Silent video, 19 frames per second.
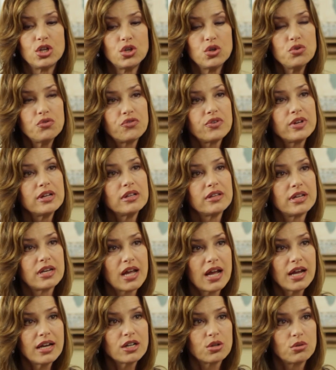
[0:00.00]
You feel
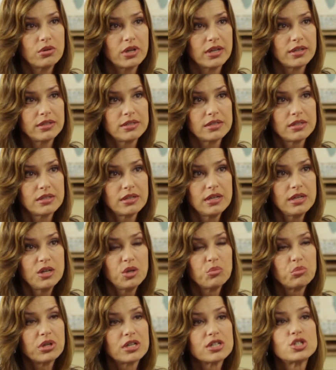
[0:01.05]
inadequate
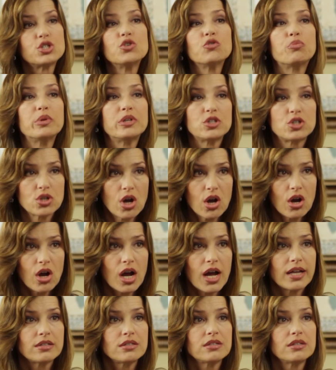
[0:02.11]
because you've been
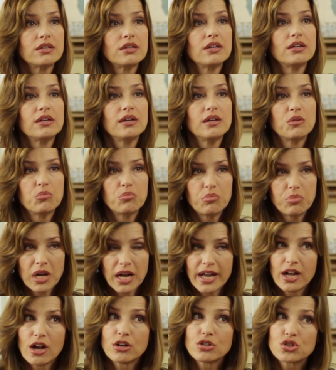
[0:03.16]
taught
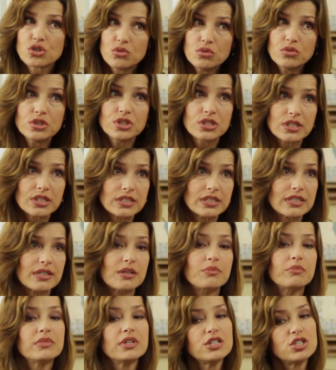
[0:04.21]
by our school
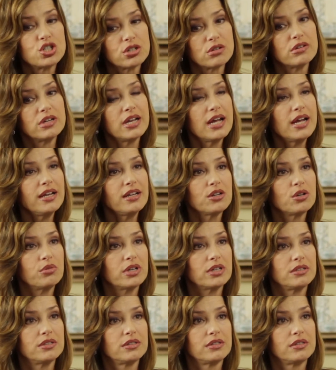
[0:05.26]
system that you're inadequate.